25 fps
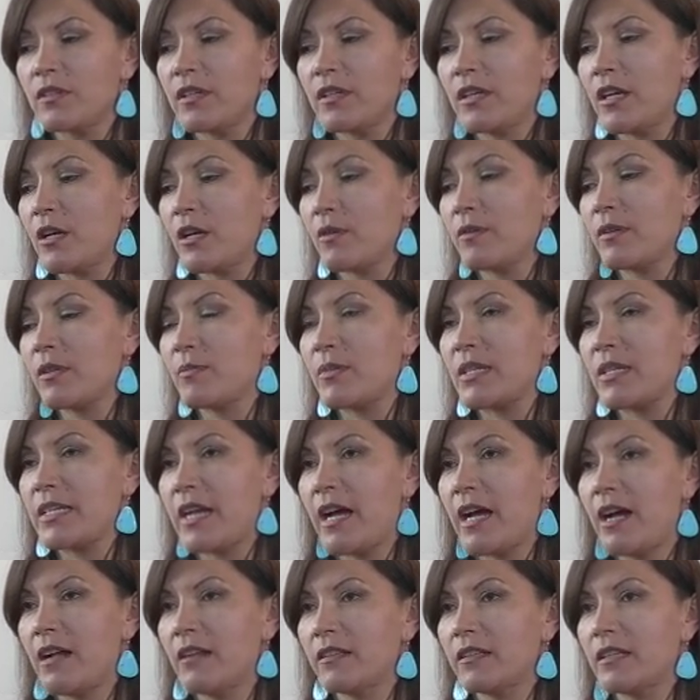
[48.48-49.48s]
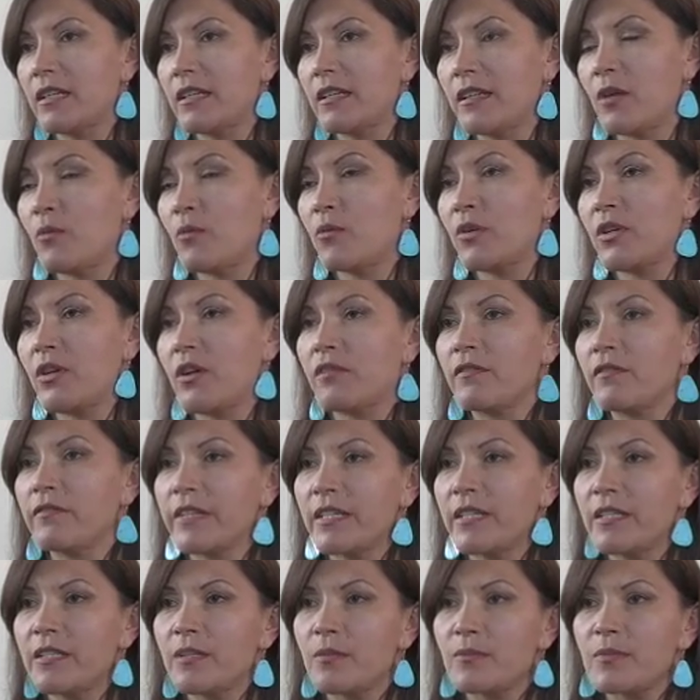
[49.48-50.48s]
carry the mentality that we are
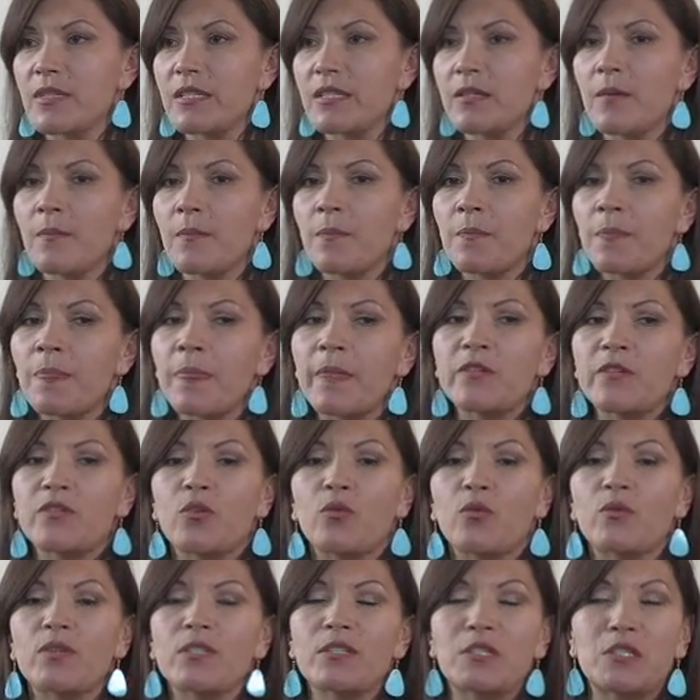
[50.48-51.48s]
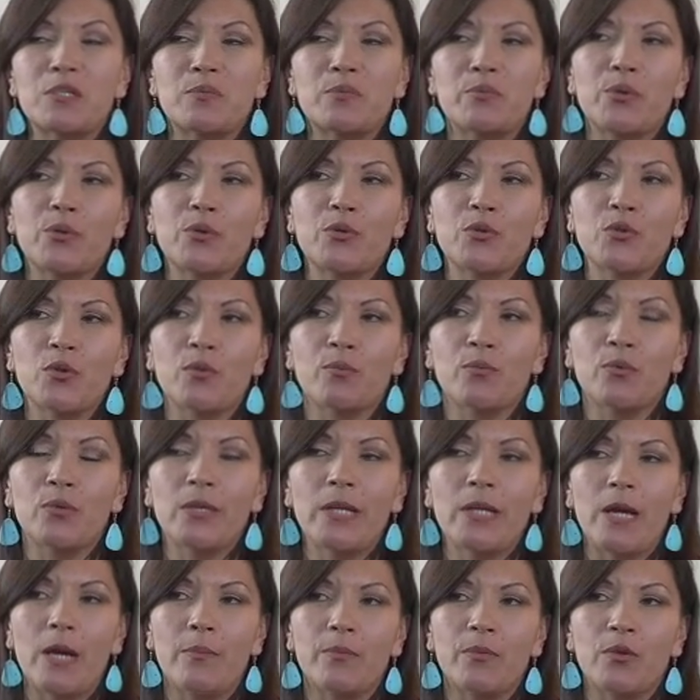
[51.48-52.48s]
victims. So it's a spiritual
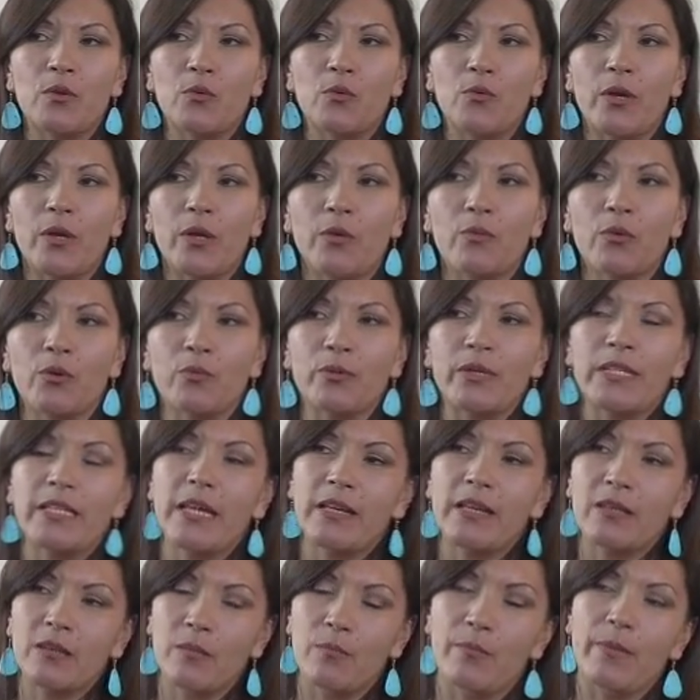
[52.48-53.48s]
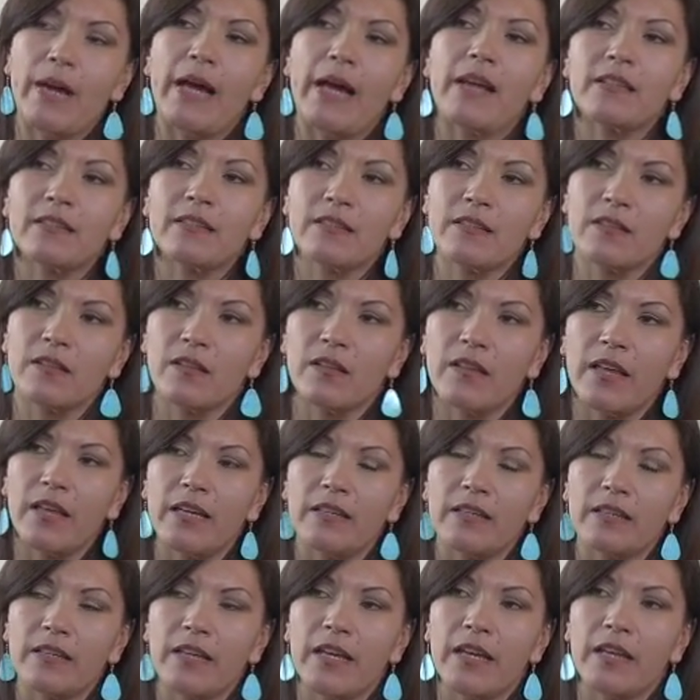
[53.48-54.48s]
boot camp in the way where we take them back to the
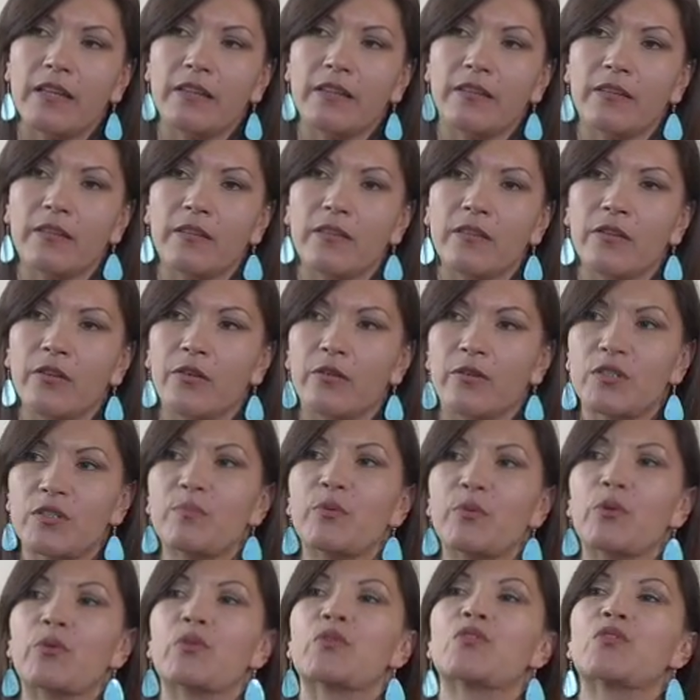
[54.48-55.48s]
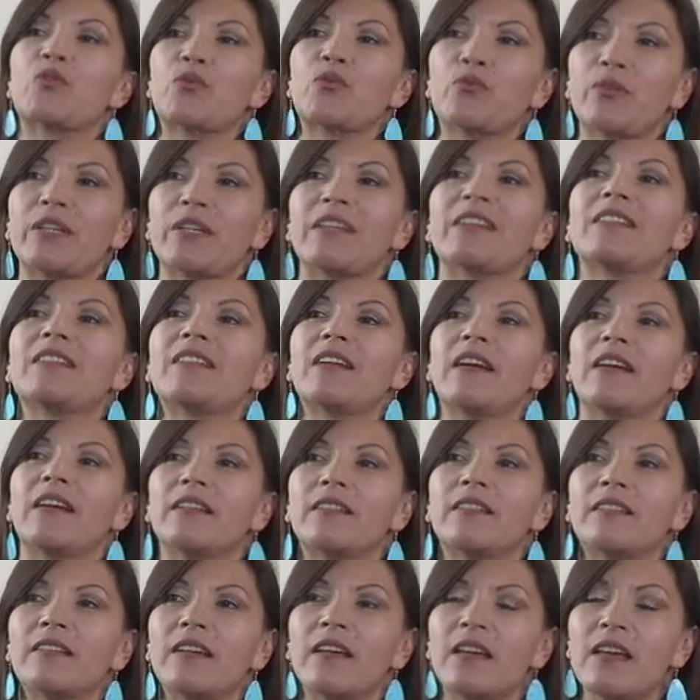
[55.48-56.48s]
land and their spirits are
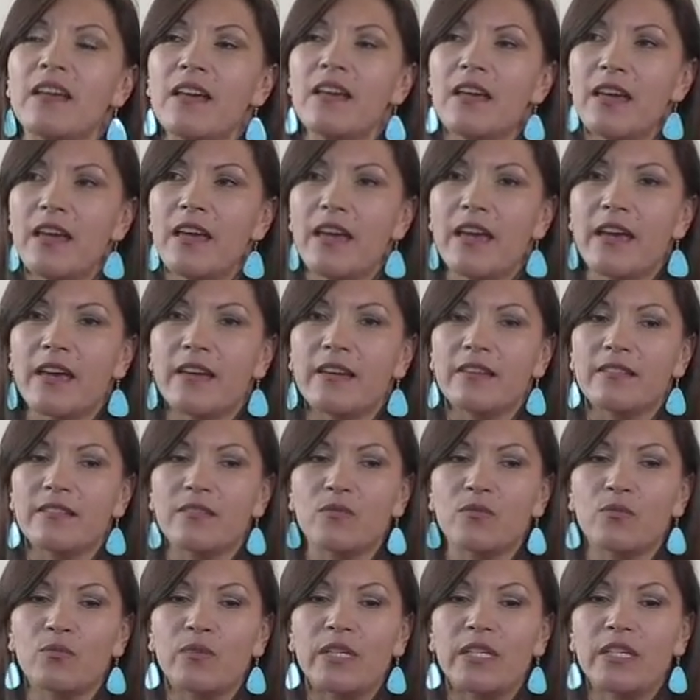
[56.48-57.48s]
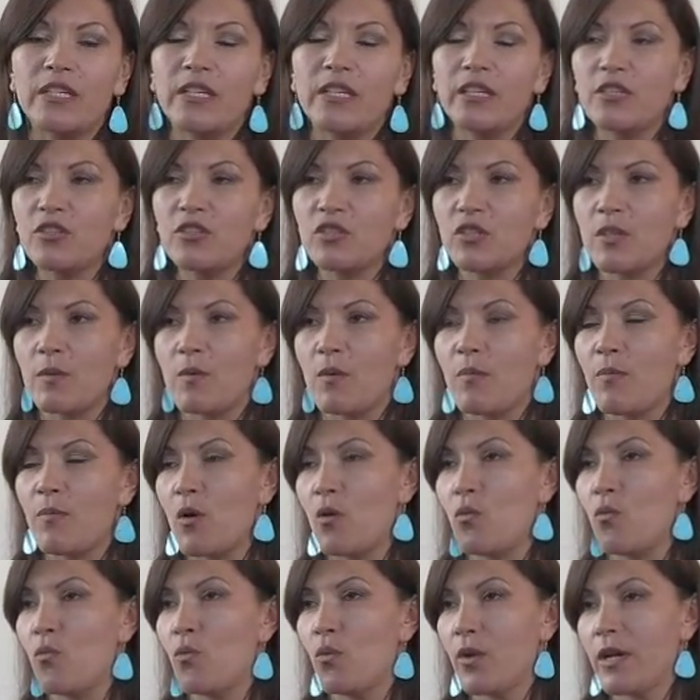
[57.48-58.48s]
reignited. And we teach them
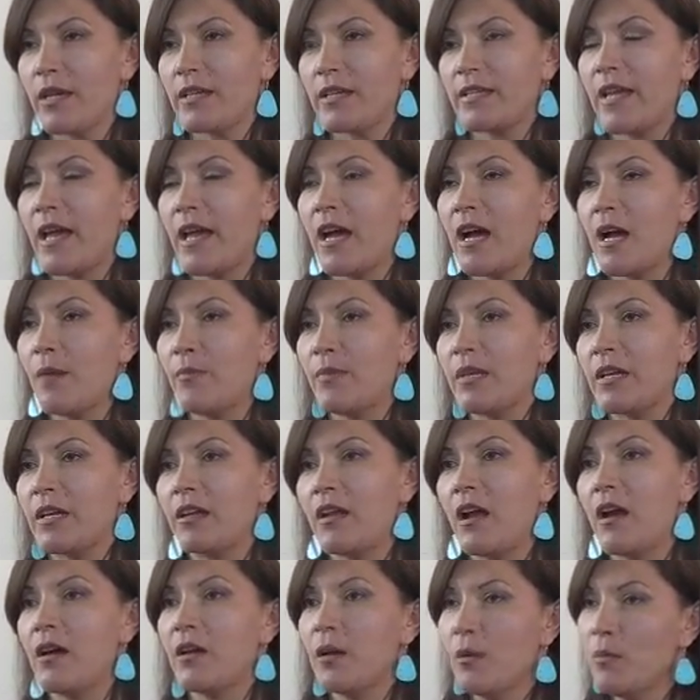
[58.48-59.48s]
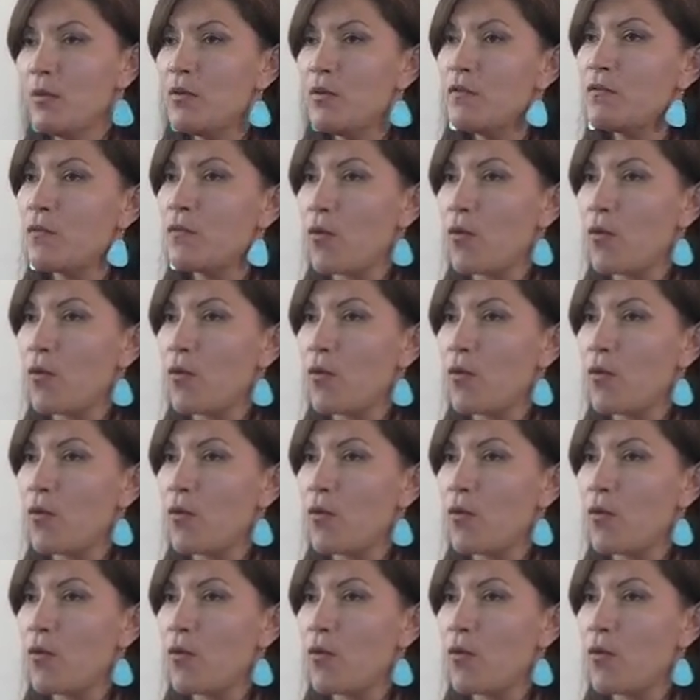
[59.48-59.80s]
about what has happened and how to move